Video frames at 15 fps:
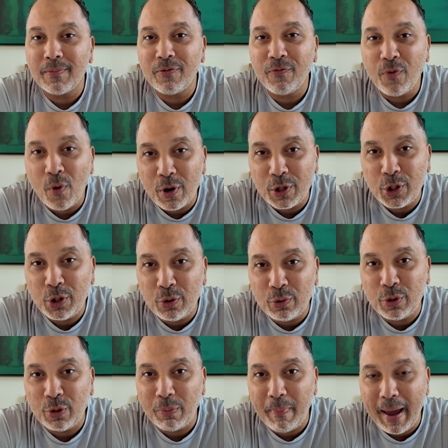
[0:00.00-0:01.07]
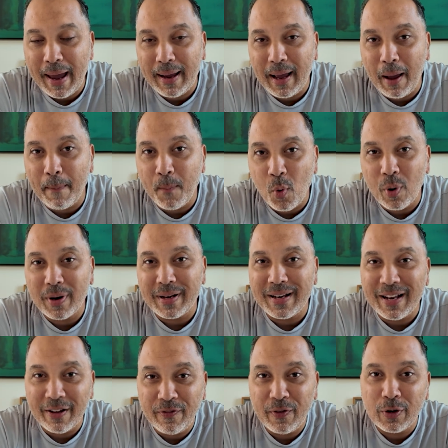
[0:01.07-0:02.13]
force you to make more
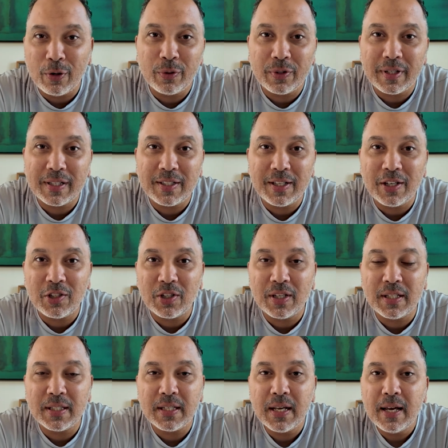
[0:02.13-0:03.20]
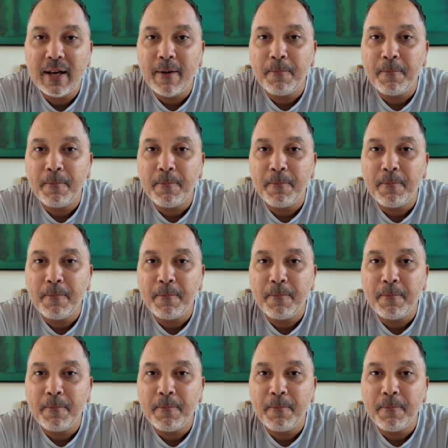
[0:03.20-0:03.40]
difficult decisions